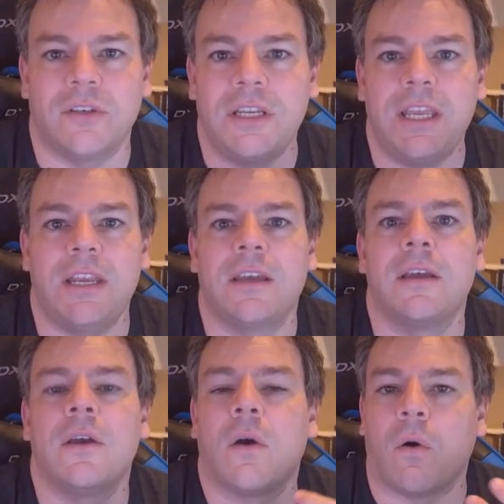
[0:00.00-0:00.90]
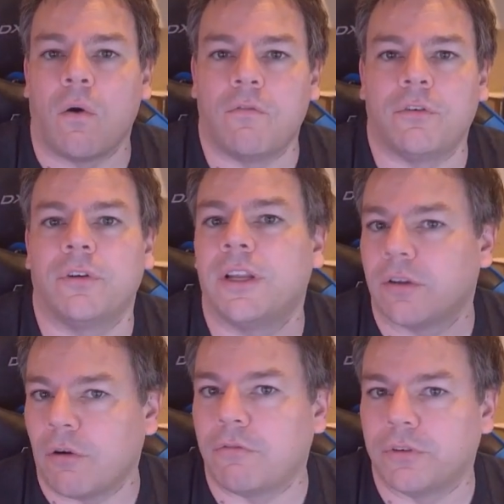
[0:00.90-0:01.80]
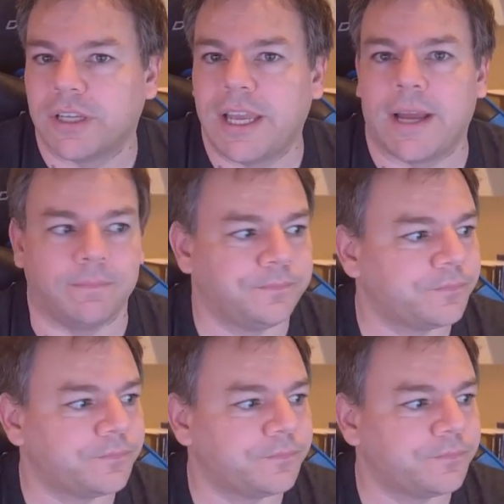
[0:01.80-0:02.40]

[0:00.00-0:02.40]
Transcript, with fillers: need over and over again.